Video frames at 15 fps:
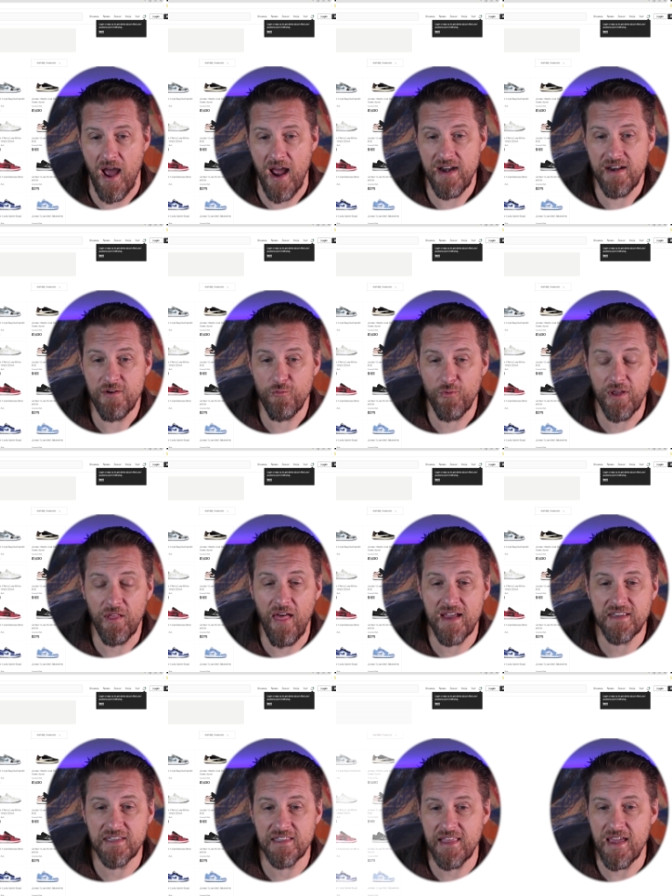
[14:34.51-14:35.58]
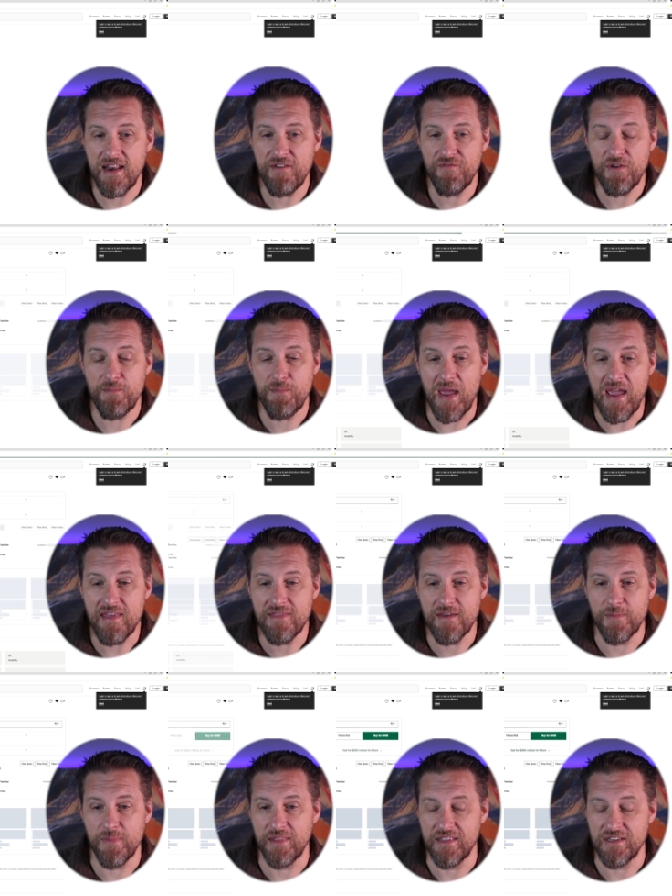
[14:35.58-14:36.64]
I didn't realize that they'd even made
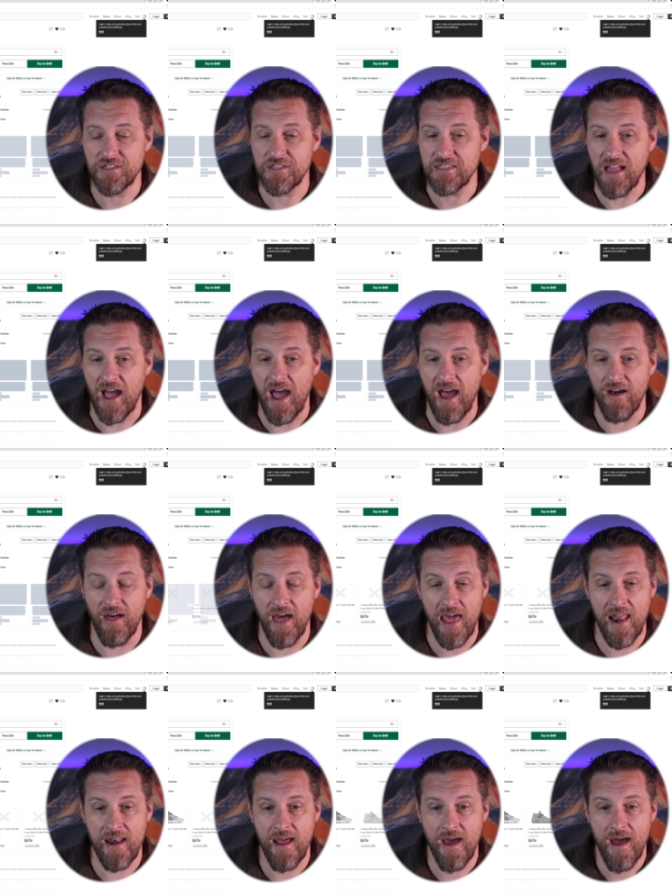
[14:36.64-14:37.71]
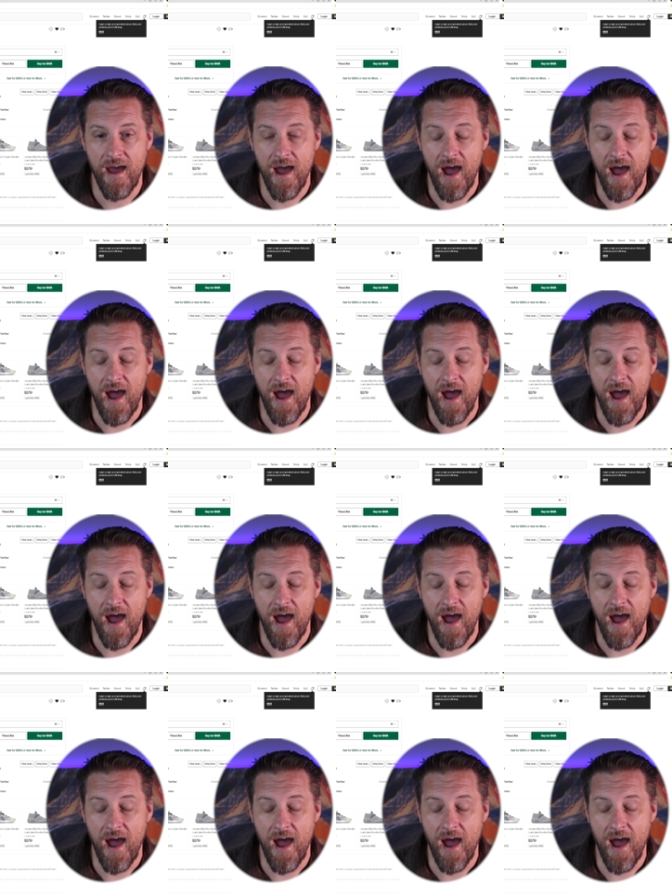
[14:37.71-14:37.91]
them in this style. And